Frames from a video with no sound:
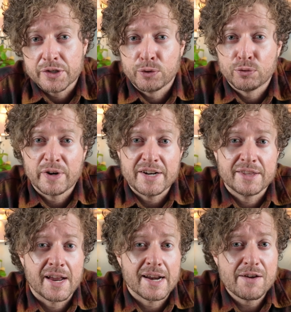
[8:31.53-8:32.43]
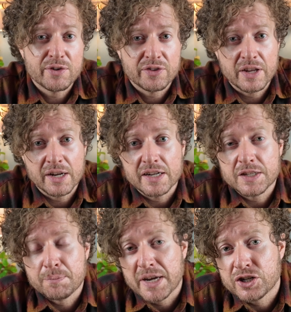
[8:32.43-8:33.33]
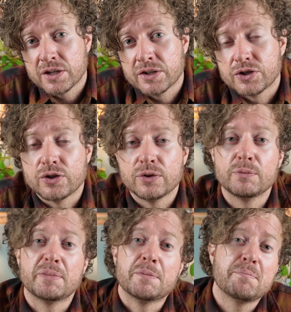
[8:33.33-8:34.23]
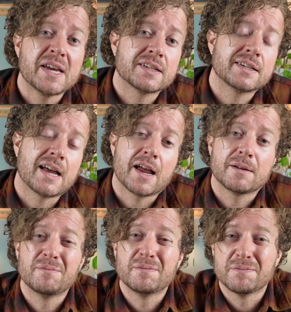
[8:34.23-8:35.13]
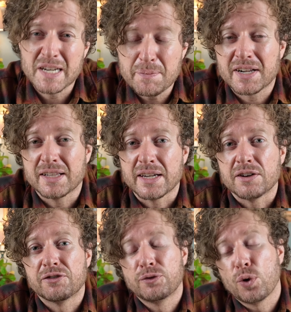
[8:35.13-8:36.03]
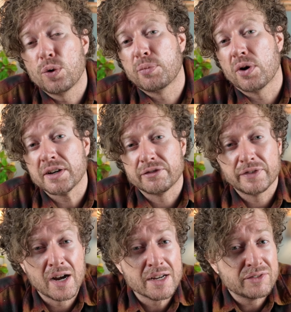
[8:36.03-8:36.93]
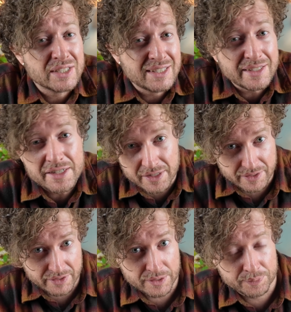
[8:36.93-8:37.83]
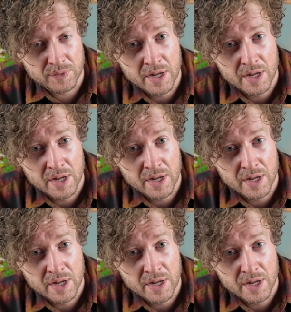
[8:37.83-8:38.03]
you will read that everything is measured to be mixed at typically 4.5 litres.